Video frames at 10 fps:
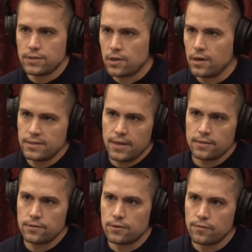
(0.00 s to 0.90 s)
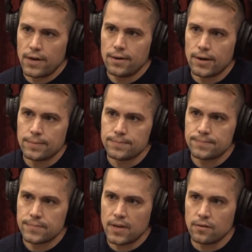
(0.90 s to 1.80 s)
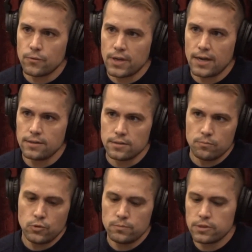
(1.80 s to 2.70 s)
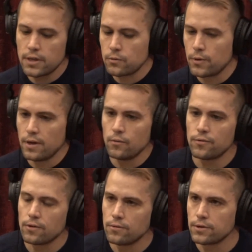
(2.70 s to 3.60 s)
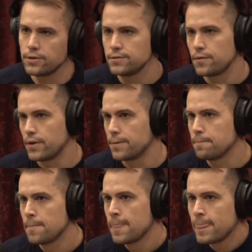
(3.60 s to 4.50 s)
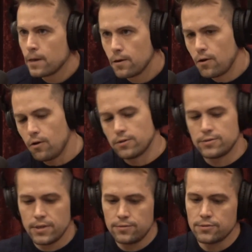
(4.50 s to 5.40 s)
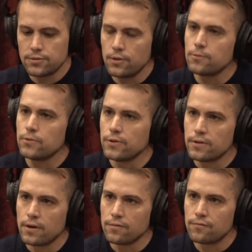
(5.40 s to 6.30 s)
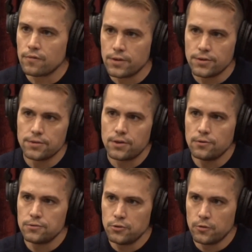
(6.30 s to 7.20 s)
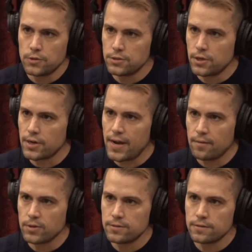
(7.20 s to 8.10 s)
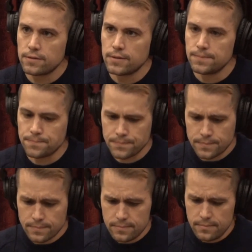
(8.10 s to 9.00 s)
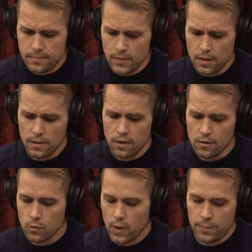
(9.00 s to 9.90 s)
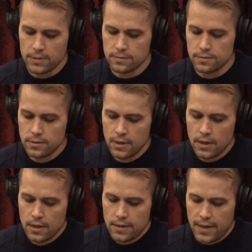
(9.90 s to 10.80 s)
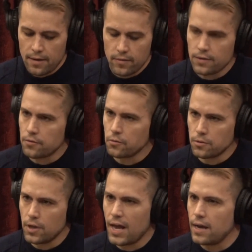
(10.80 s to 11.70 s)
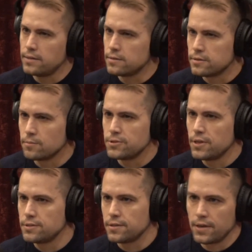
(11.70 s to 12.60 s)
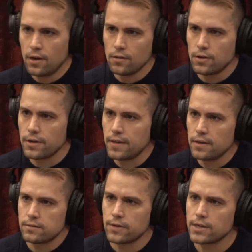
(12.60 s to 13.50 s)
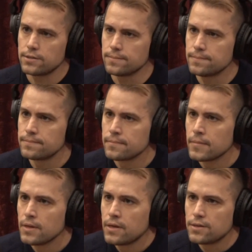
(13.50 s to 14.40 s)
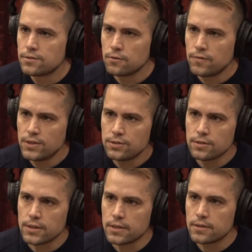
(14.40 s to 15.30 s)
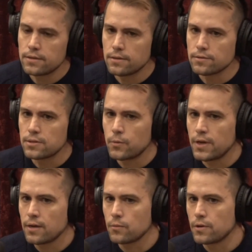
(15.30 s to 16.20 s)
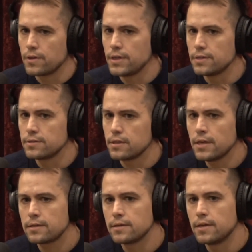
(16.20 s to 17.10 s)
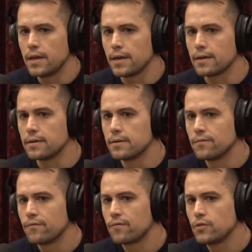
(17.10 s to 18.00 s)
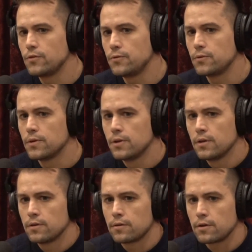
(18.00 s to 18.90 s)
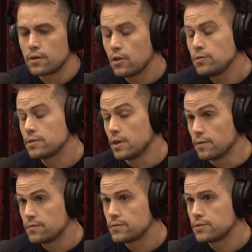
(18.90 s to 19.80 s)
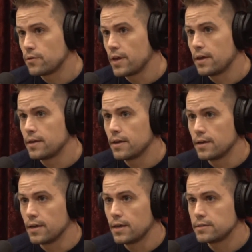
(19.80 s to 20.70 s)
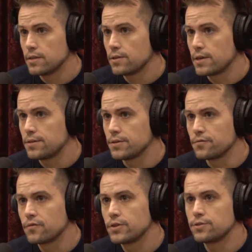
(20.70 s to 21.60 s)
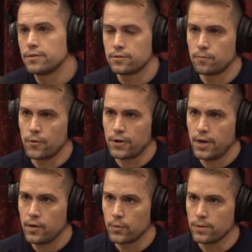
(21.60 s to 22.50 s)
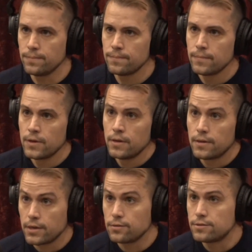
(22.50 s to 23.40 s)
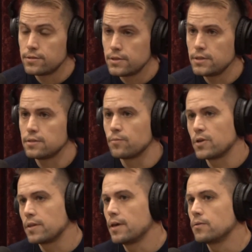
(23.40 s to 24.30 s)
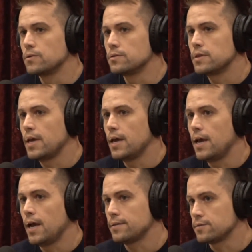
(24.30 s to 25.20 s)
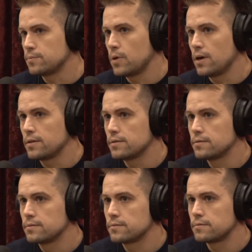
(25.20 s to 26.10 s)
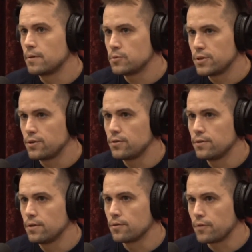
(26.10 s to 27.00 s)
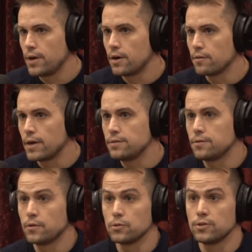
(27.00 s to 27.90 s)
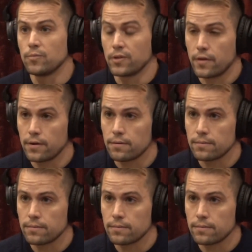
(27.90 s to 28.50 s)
contacts on our radar, and if we kind of just select one out with our little cursor there, all our sensors go to it. Our FLIR goes to it, which is our camera system. All our weapons, they have like their own little eyes in some sense, and they all look in direction. And so eventually, someone had one of these selected and flew close enough so that as they look at their FLIR system, their camera, they could see something that was at the spot represented on the radar, right? So there was something there.